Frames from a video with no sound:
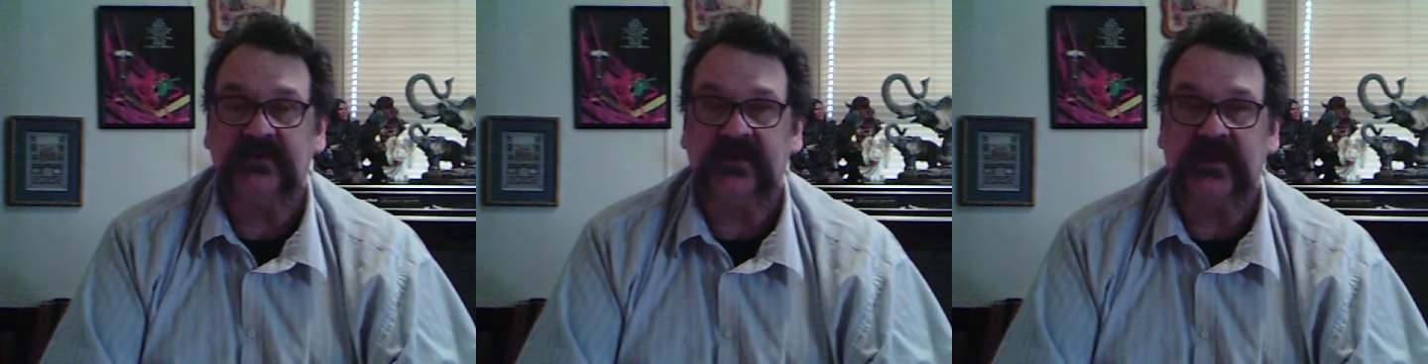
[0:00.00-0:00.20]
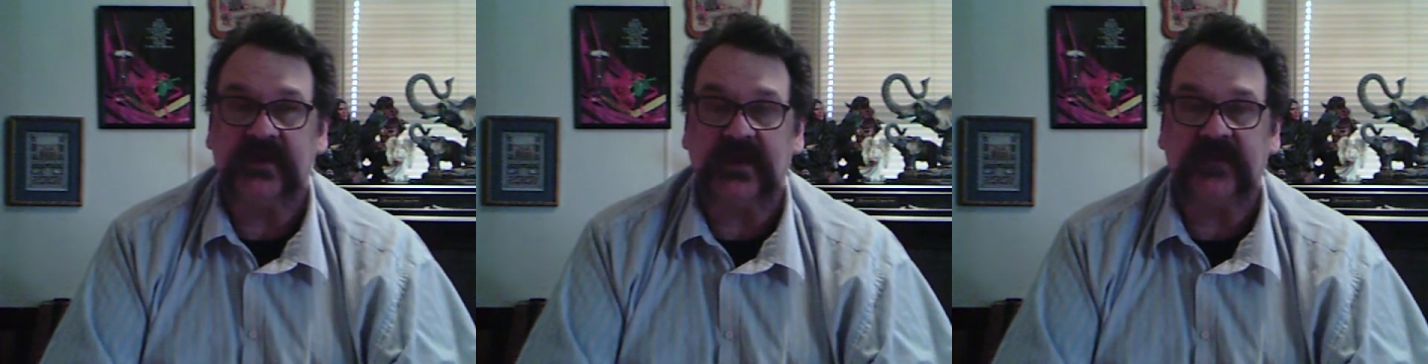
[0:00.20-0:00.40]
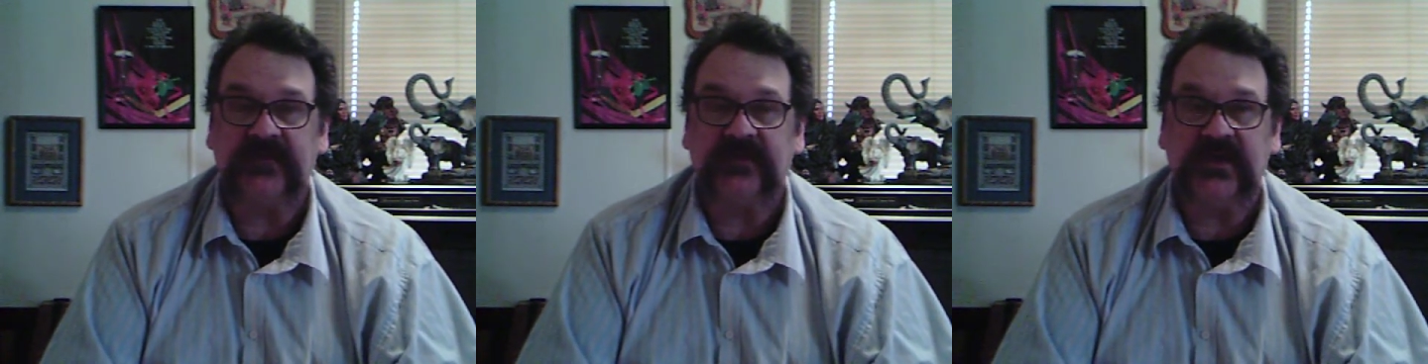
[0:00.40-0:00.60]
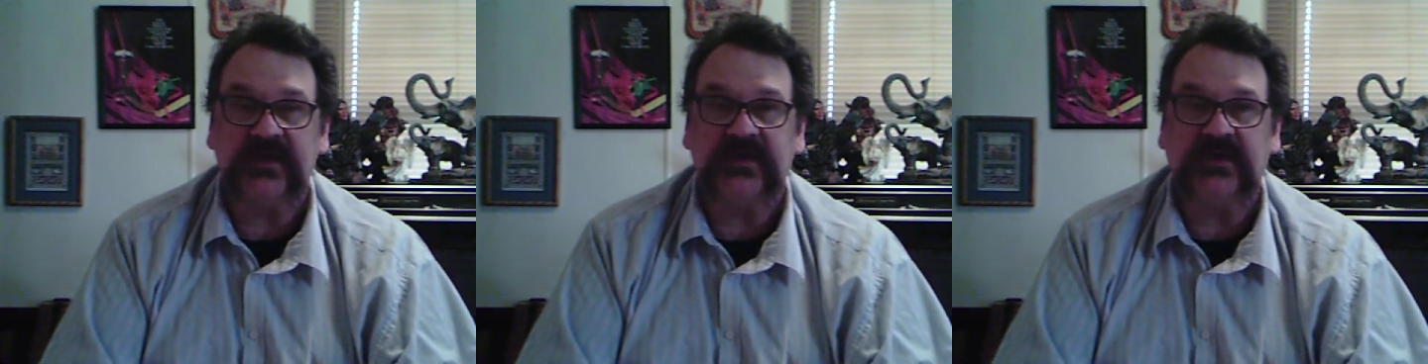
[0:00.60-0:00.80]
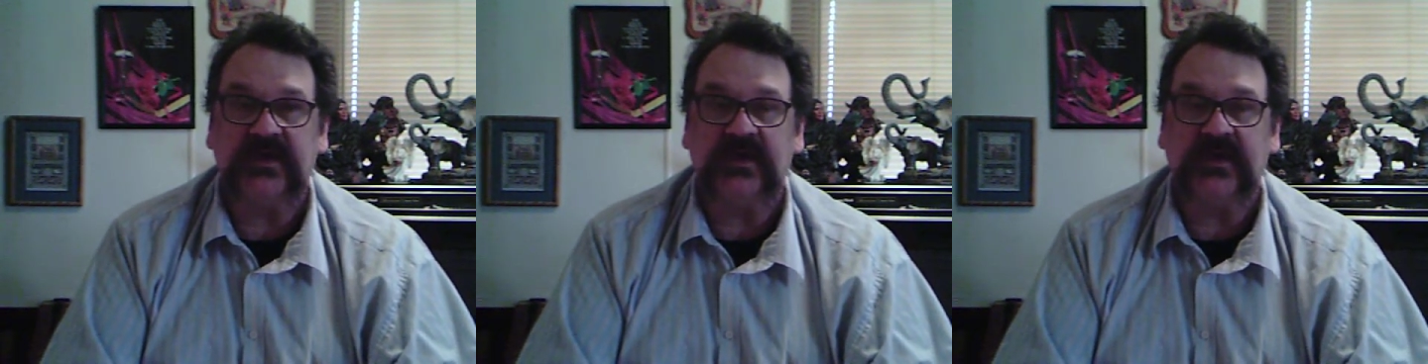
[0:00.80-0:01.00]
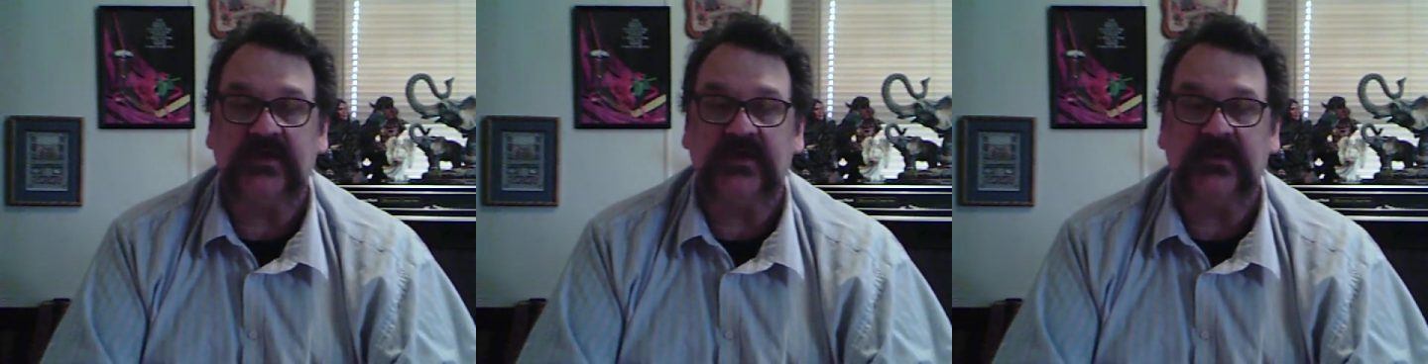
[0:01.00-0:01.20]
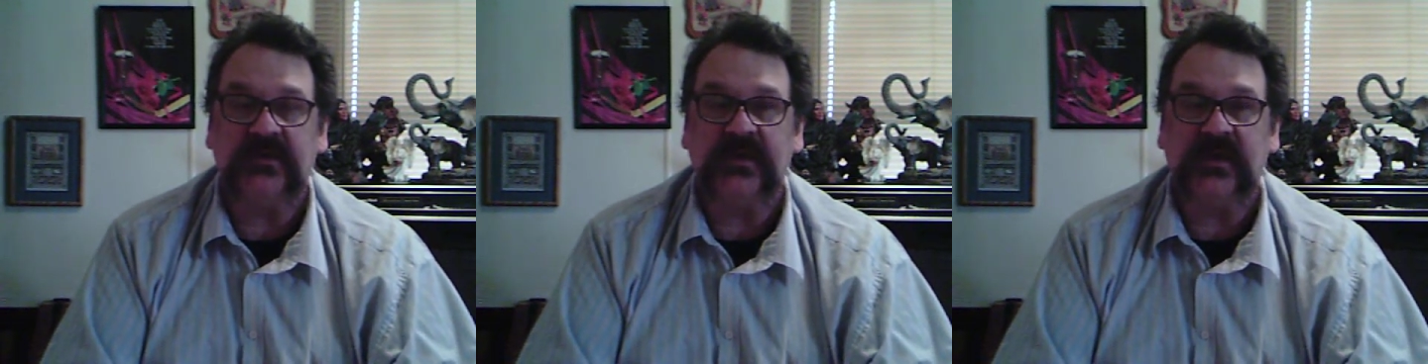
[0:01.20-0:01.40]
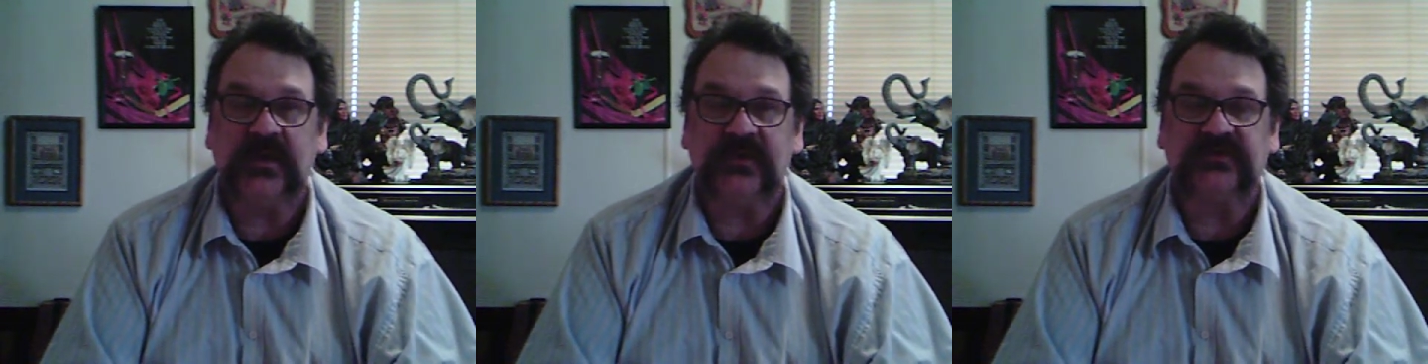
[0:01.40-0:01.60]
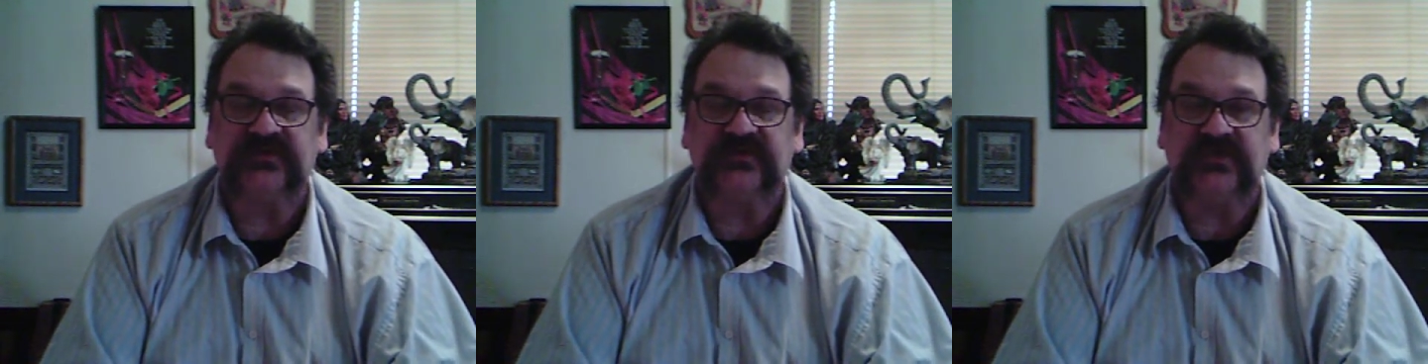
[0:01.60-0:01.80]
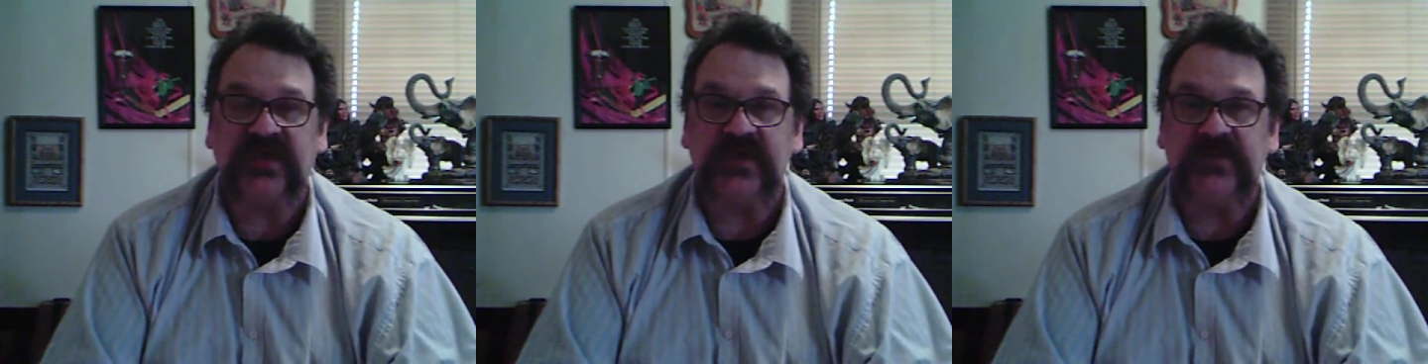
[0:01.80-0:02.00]
and I think they'll
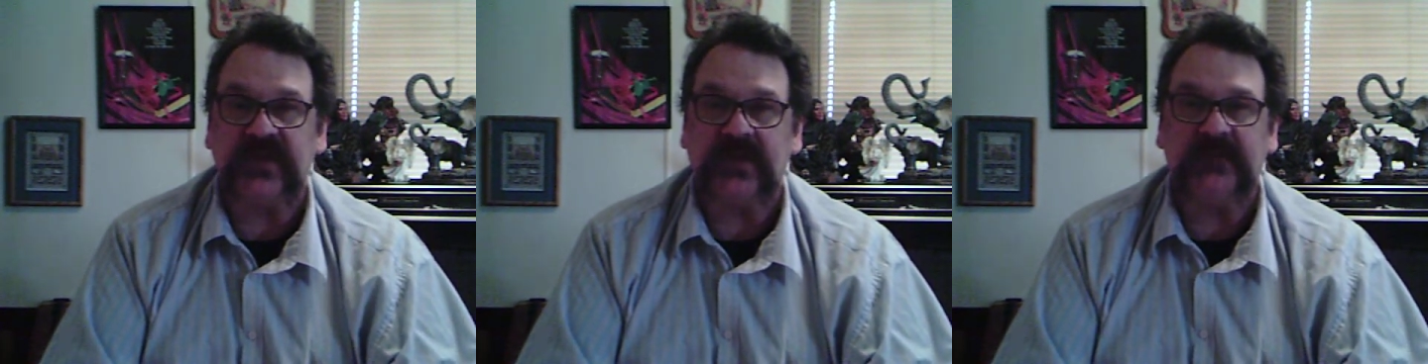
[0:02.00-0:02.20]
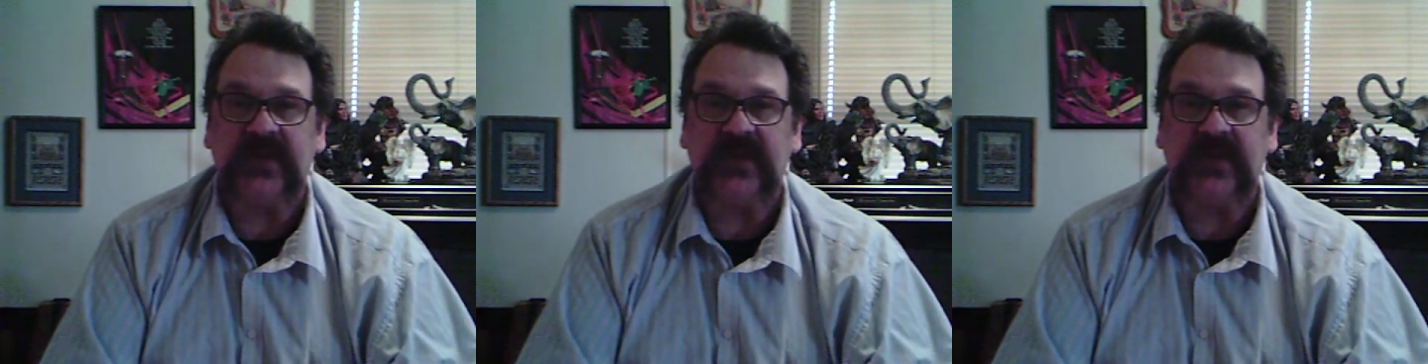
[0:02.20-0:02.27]
understand that